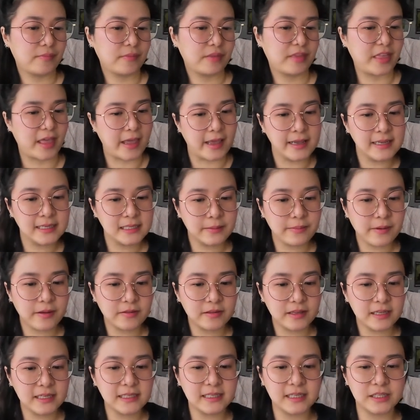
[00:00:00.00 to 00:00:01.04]
thinks about
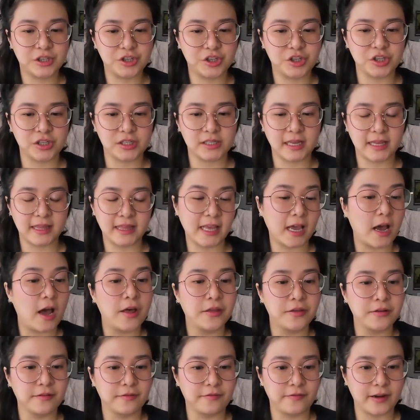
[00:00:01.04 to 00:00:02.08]
this. It's just like the
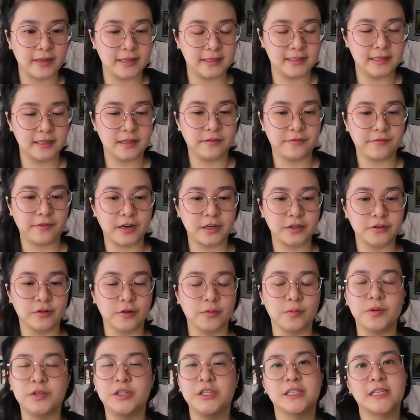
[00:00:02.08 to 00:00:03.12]
other friends in the friend
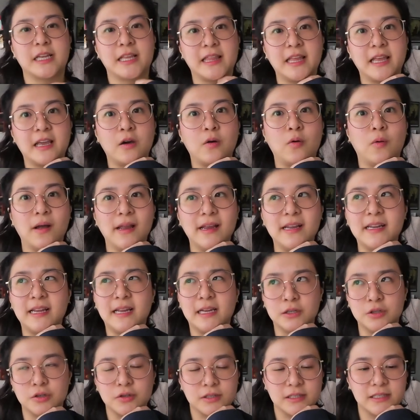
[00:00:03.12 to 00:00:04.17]
group, which is, I think, quite
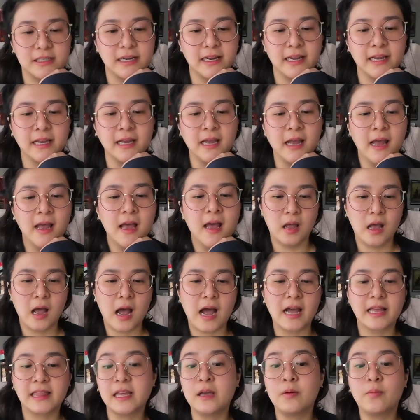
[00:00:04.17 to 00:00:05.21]
interesting.
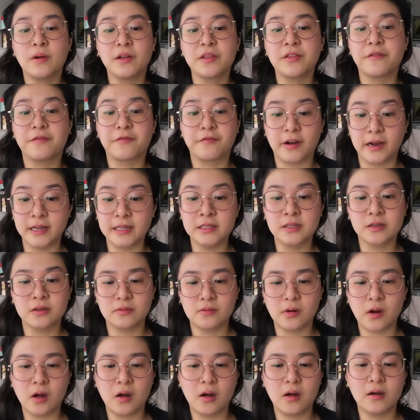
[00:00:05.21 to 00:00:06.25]
I think where the friends are
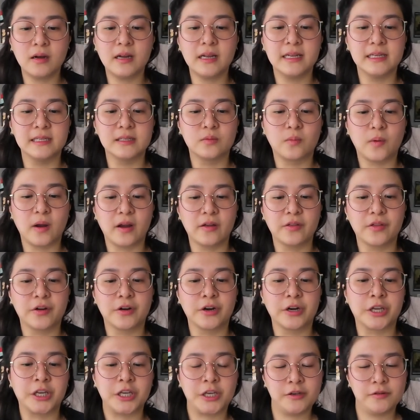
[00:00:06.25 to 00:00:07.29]
wrong is where they're
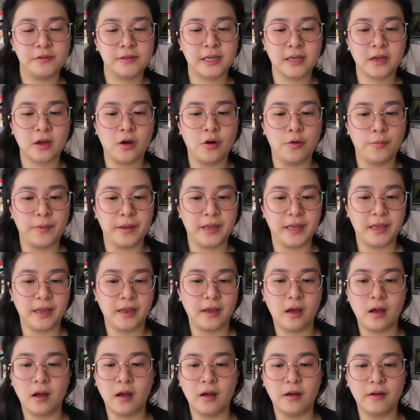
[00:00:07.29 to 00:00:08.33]
accusing OP
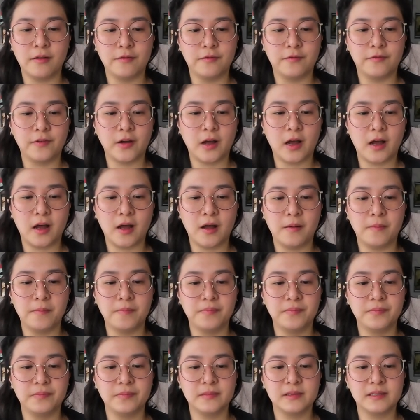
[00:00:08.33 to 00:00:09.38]
of um,
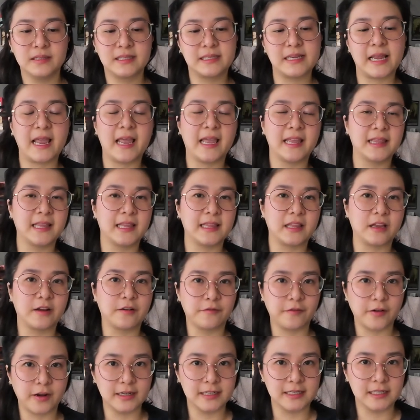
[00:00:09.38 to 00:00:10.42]
saying that their
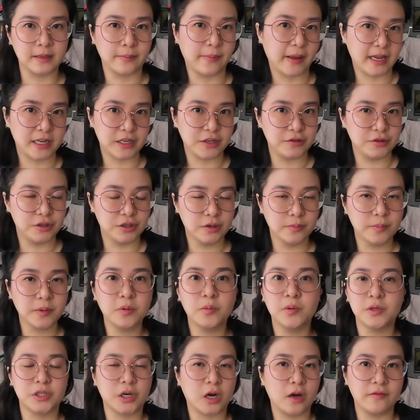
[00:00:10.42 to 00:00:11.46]
friend is a bad YouTuber,
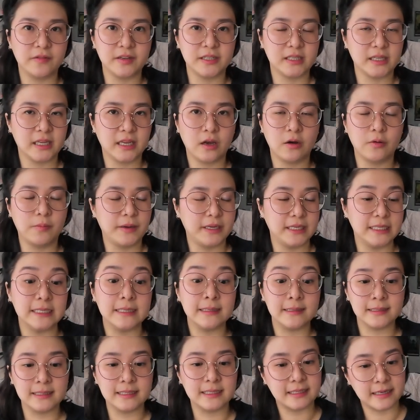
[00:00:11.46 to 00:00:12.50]
which obviously OP
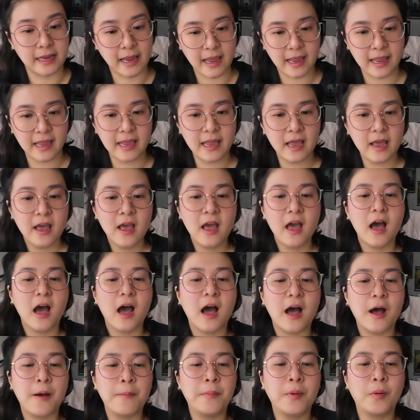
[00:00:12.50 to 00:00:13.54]
didn't say.
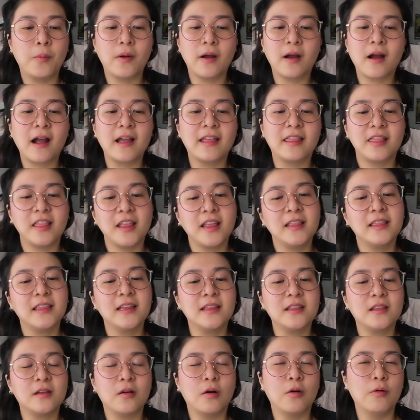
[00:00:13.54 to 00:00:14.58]
Um, but where I think
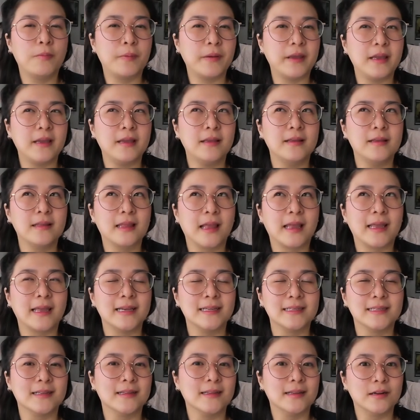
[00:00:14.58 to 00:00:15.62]
that the OP like
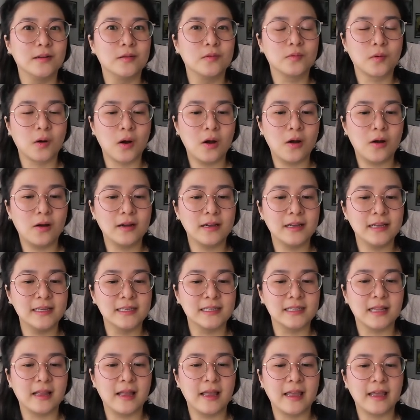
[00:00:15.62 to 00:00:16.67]
is a little wrong
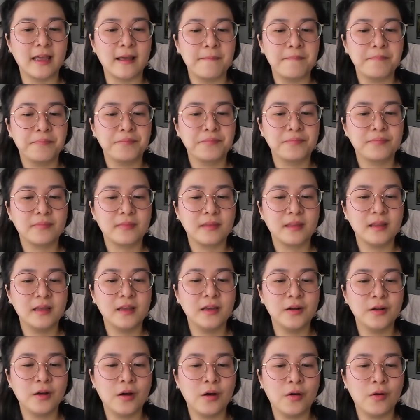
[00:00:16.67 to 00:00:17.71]
is like,
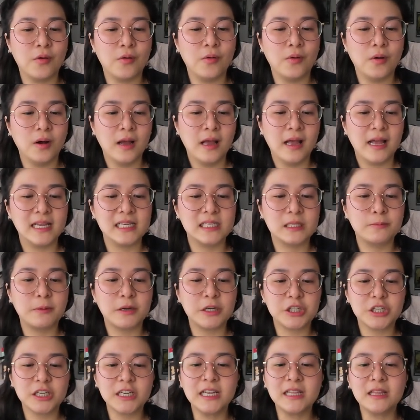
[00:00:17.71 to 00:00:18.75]
you know,
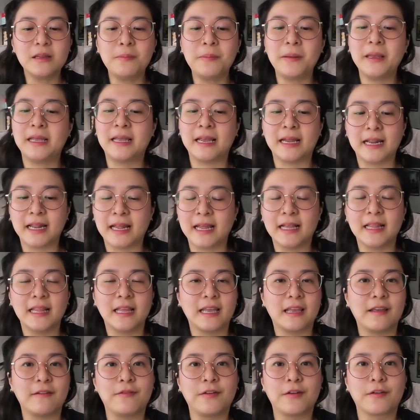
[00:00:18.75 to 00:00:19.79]
especially at the beginning,
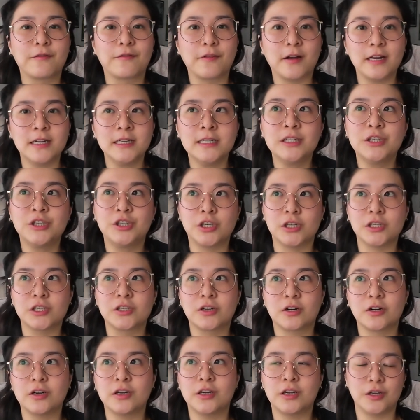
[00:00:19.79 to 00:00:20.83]
like if your friend has just
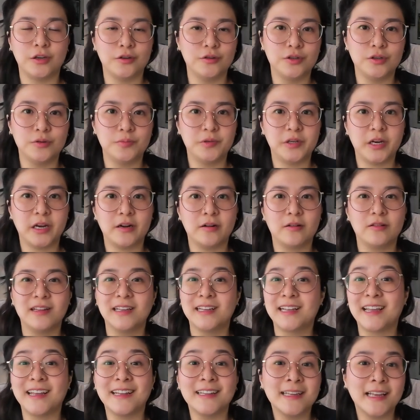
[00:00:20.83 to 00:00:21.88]
started a YouTube channel,
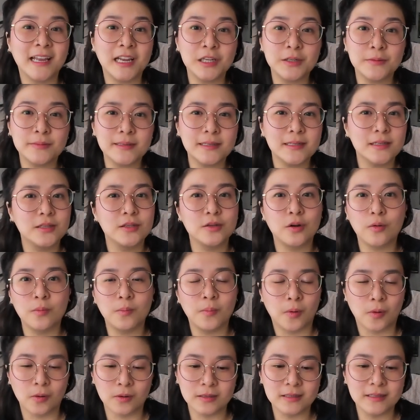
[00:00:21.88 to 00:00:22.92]
like engagement is so
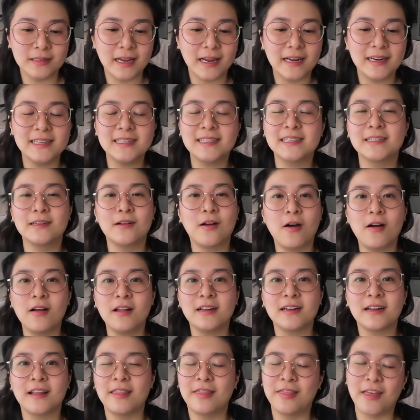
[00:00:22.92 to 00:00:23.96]
important and it's not
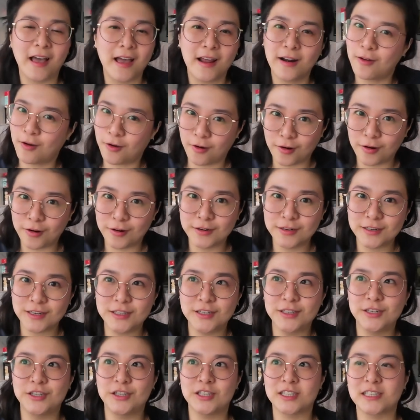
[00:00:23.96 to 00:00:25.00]
that hard
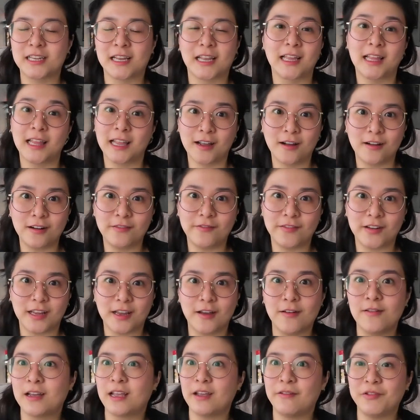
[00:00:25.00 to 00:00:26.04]
to just like click on a
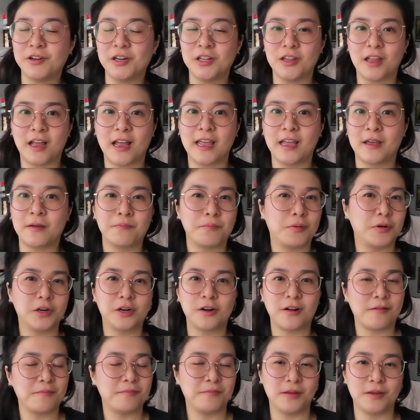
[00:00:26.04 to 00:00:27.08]
video, give it a like, put it
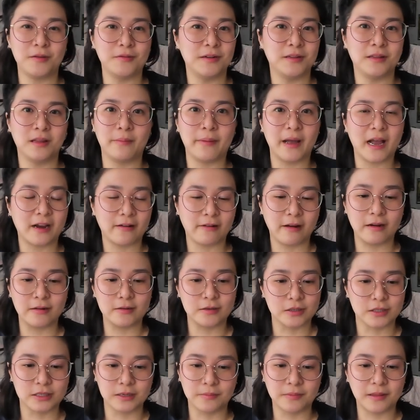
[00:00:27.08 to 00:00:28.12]
on mute in the background
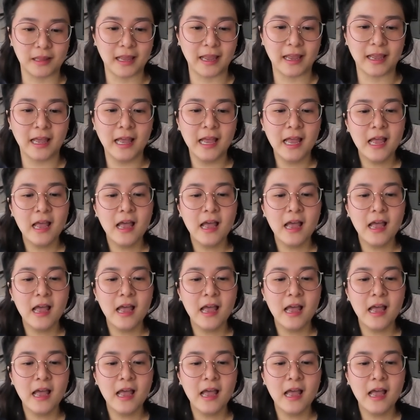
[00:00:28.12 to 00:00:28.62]
or something.